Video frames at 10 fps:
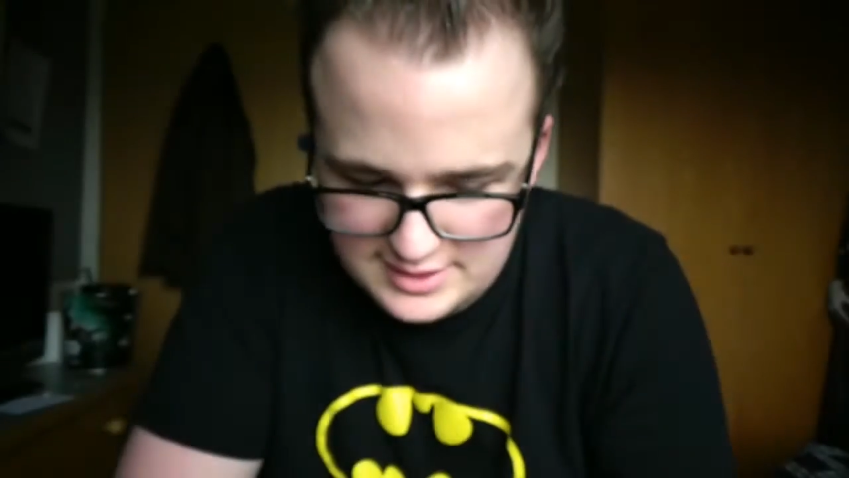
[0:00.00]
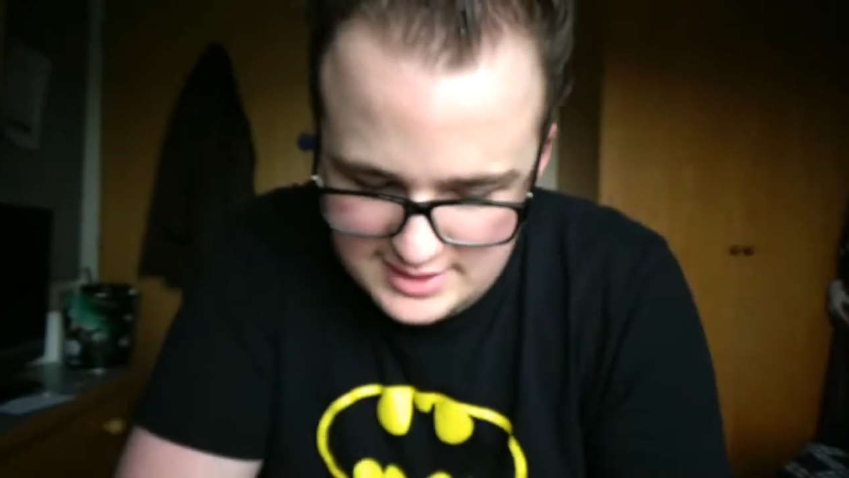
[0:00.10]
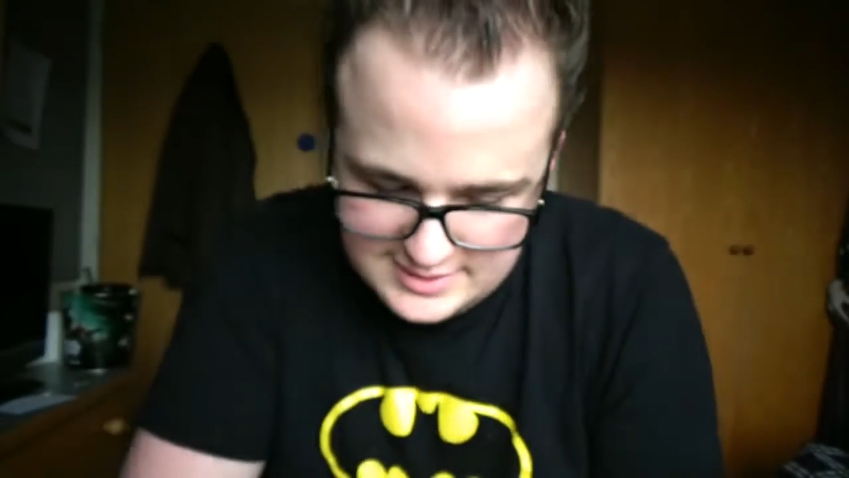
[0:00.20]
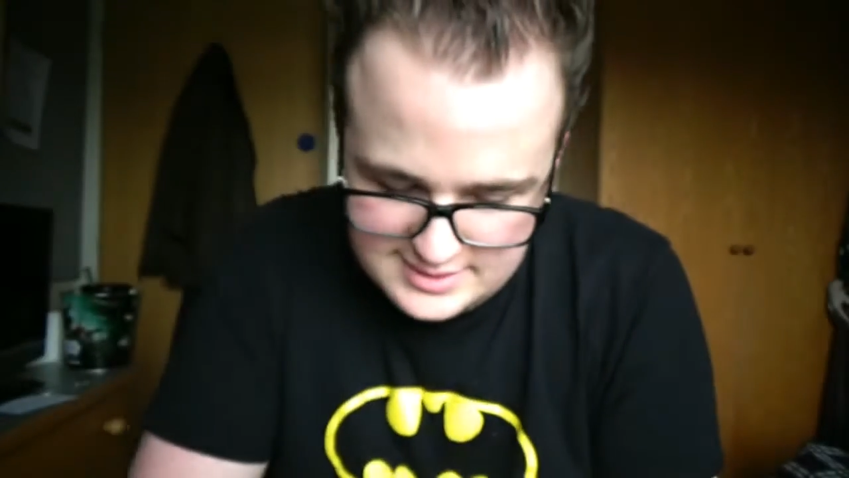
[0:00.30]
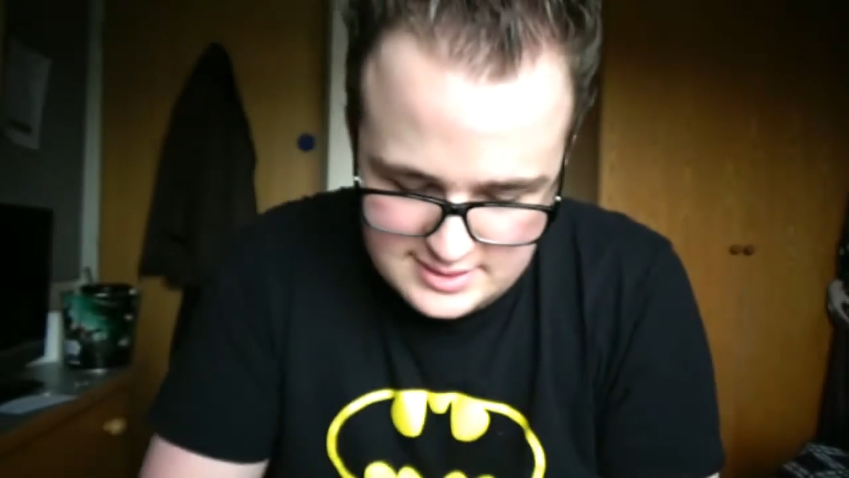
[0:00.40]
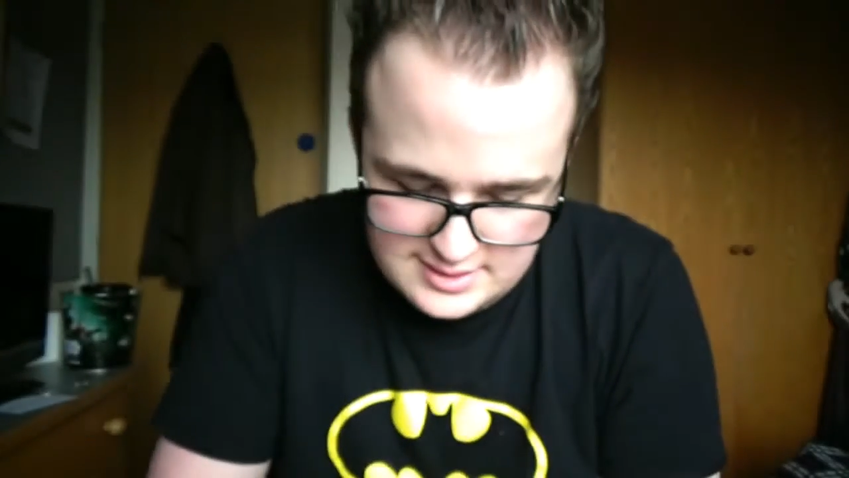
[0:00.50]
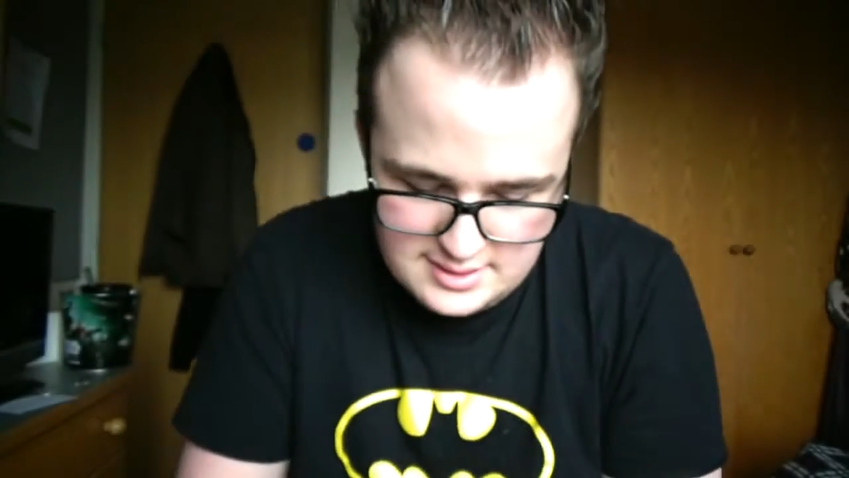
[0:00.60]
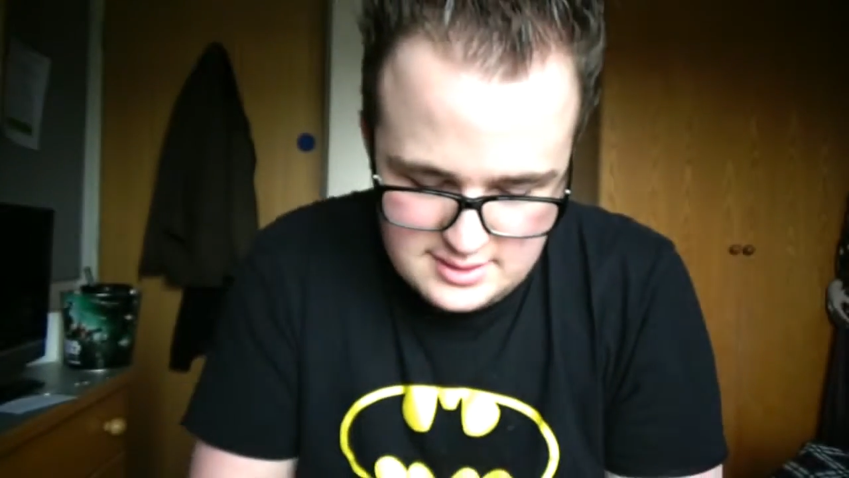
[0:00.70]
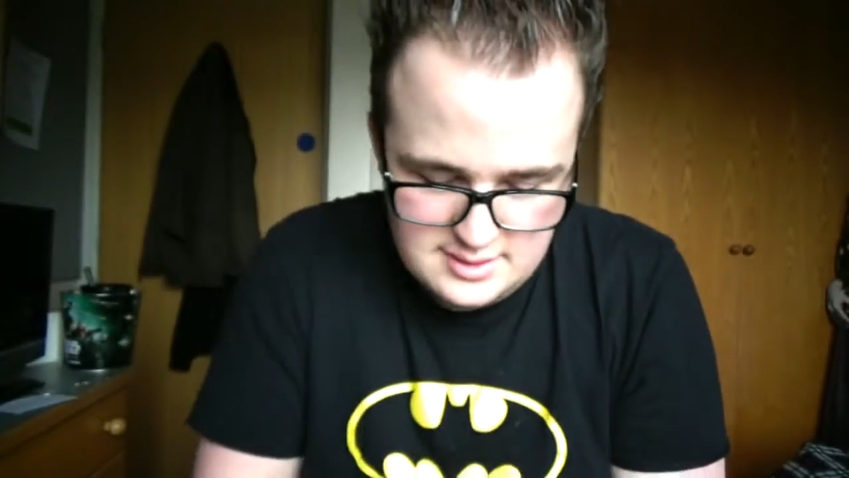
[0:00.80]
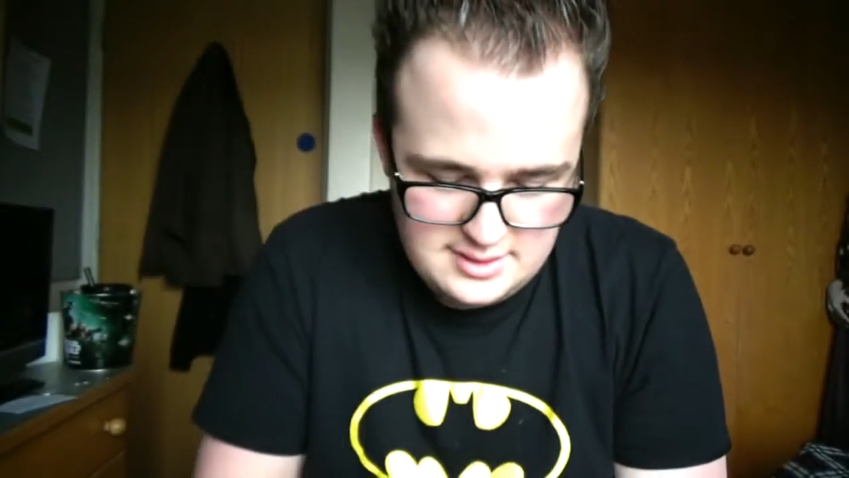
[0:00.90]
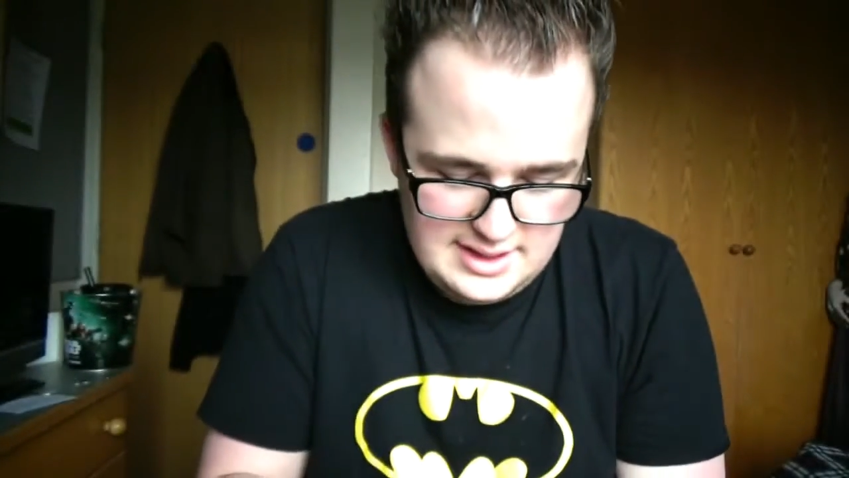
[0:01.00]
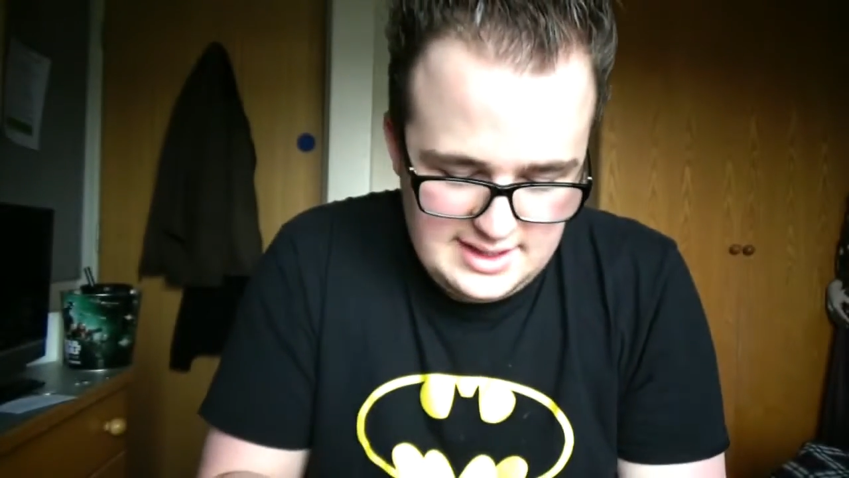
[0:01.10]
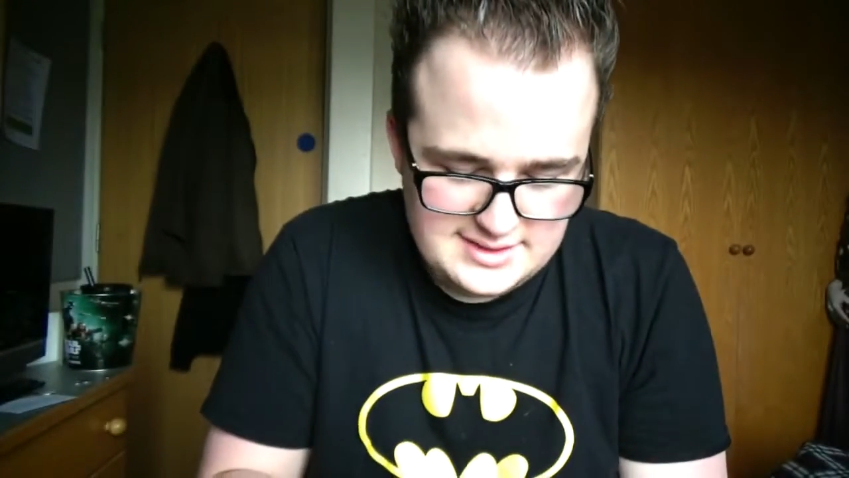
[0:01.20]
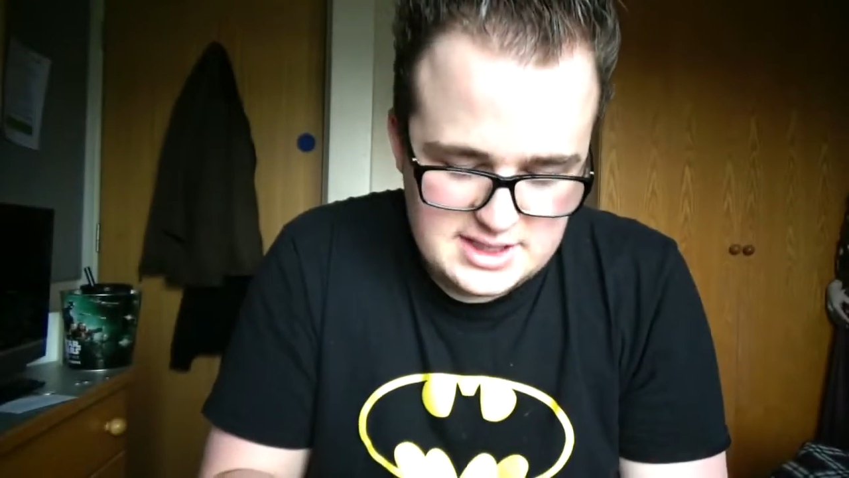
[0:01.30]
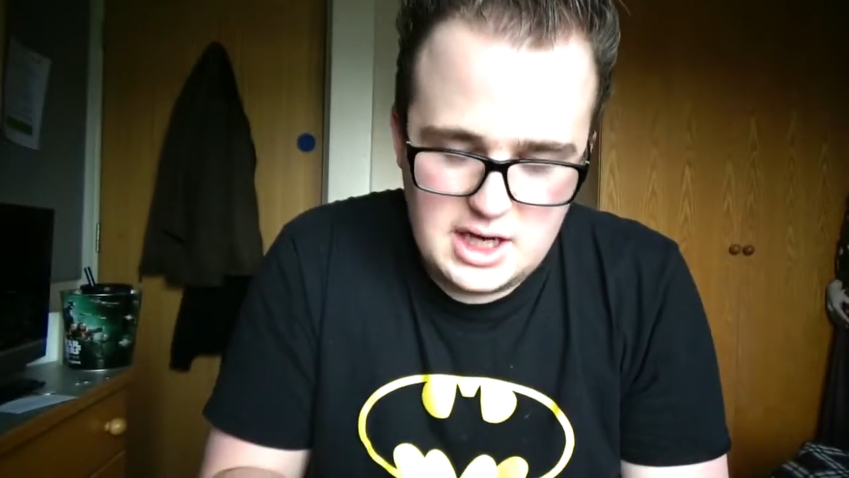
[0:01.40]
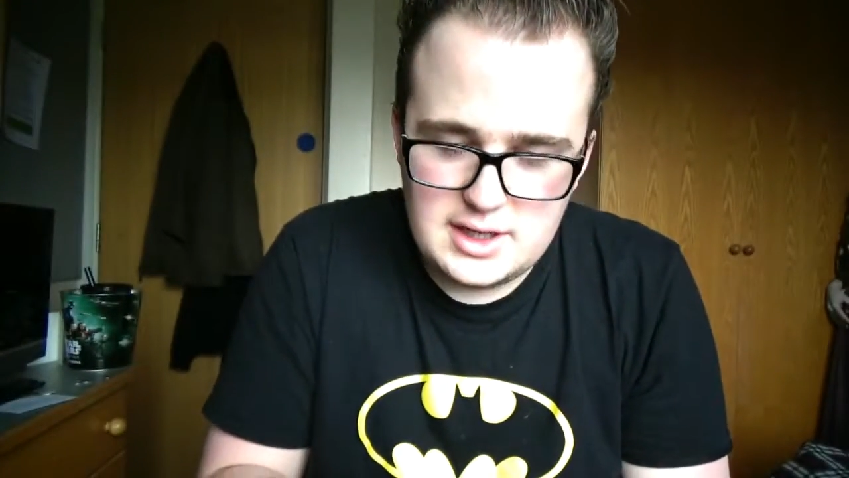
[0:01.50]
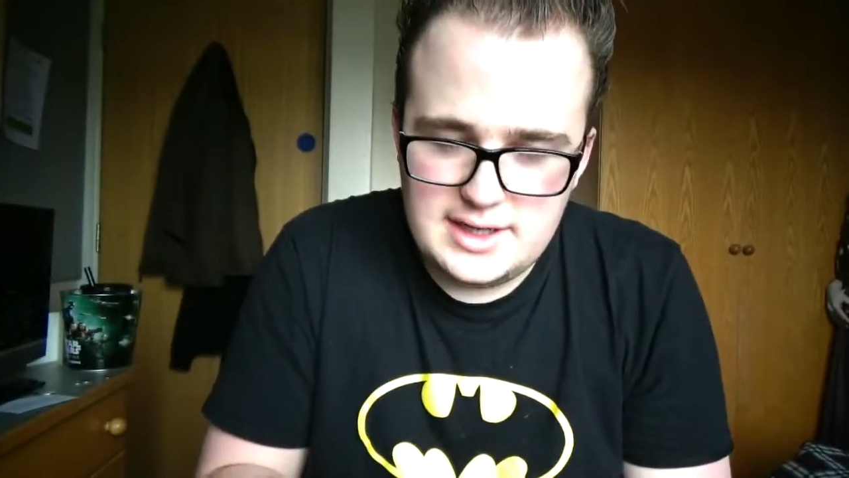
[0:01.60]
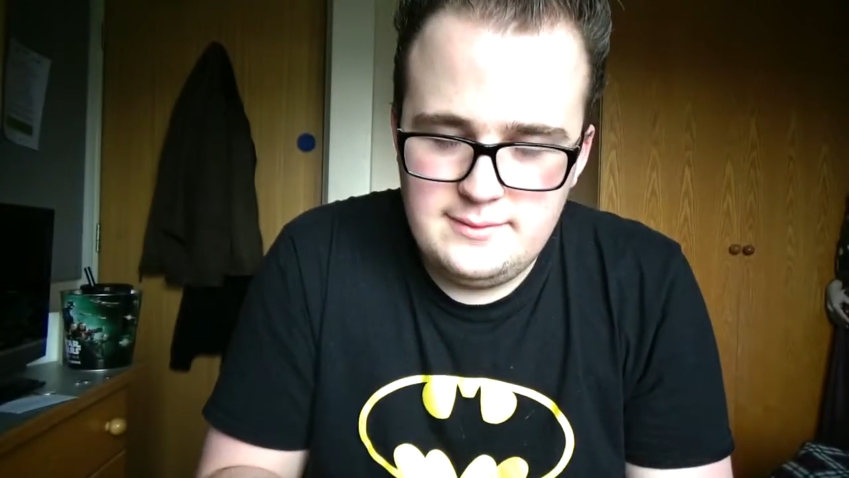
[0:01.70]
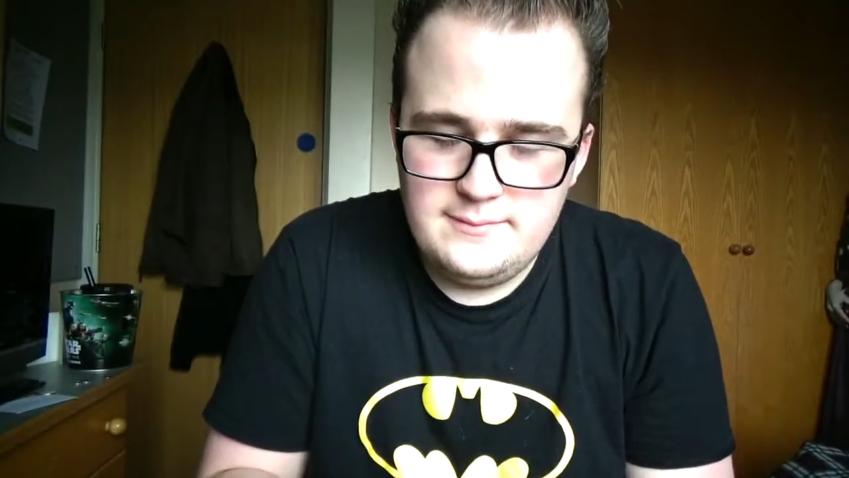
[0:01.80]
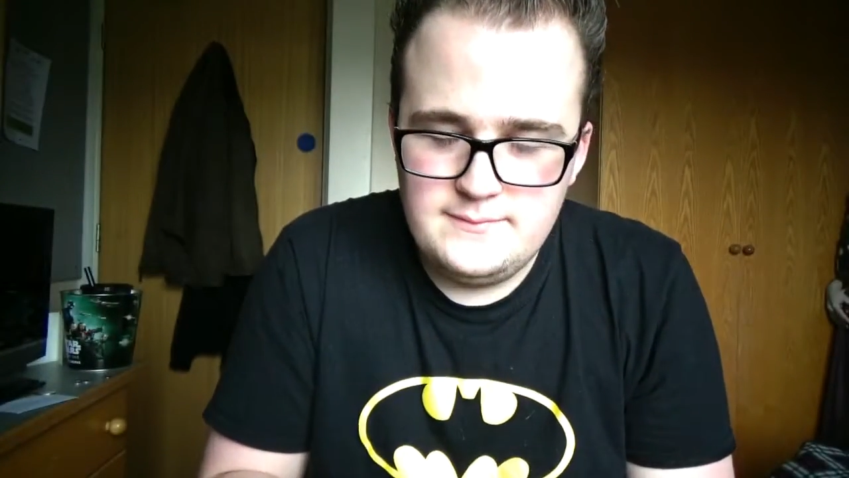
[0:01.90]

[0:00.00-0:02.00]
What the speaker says: on his is Tarkin.